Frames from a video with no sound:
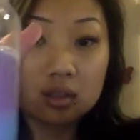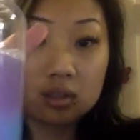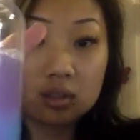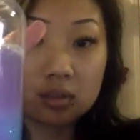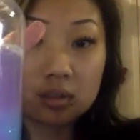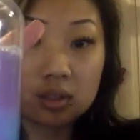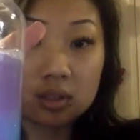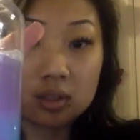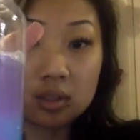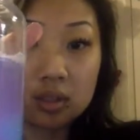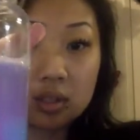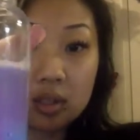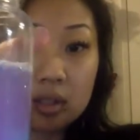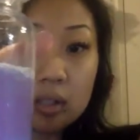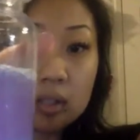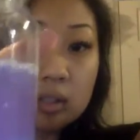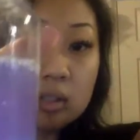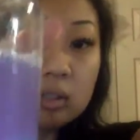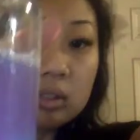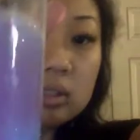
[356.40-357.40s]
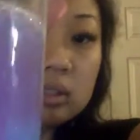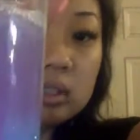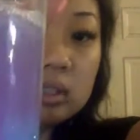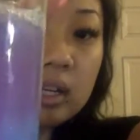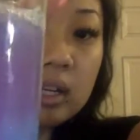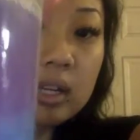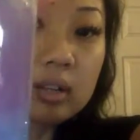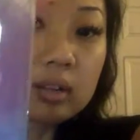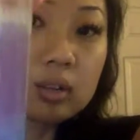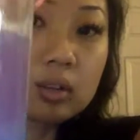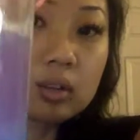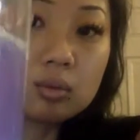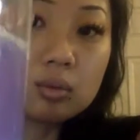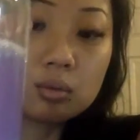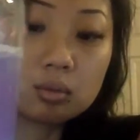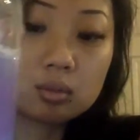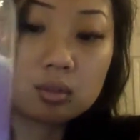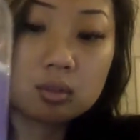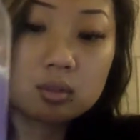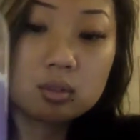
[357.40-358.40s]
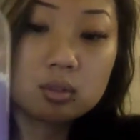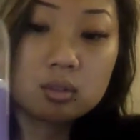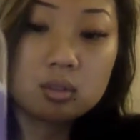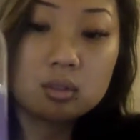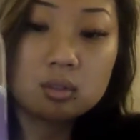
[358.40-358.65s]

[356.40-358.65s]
Right there, it looks kind of cool.